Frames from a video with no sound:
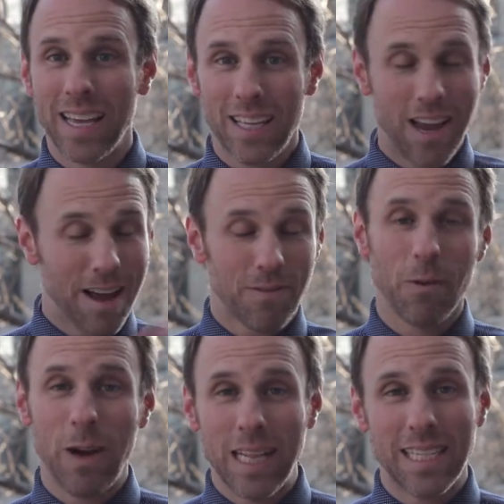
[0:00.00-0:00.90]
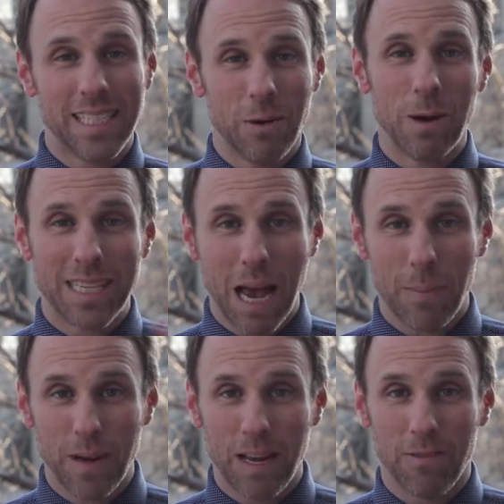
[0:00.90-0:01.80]
You have to really see what's
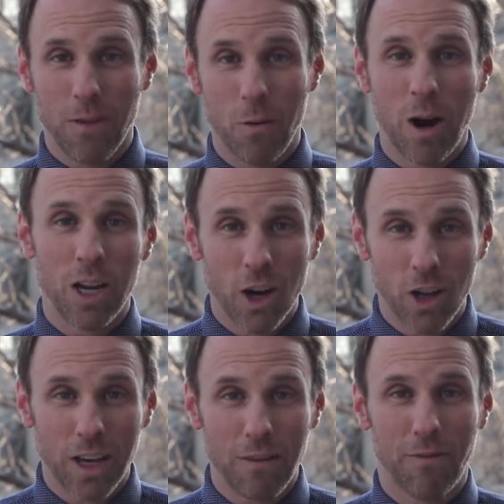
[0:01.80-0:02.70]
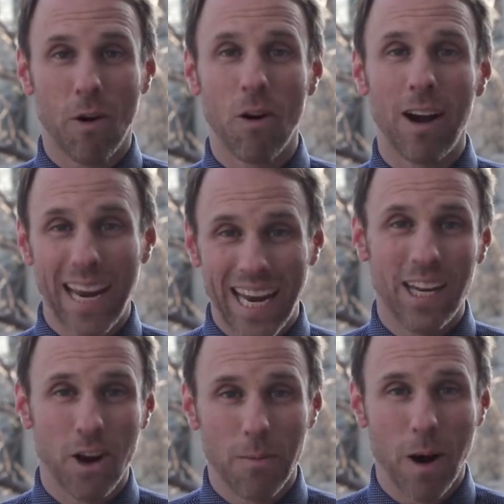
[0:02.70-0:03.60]
happening for what you're looking for in
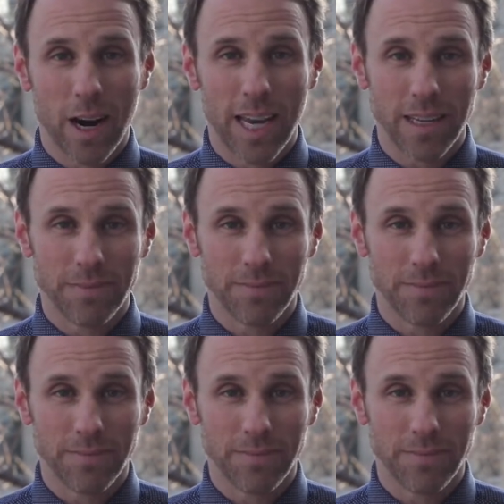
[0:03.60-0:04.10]
your market.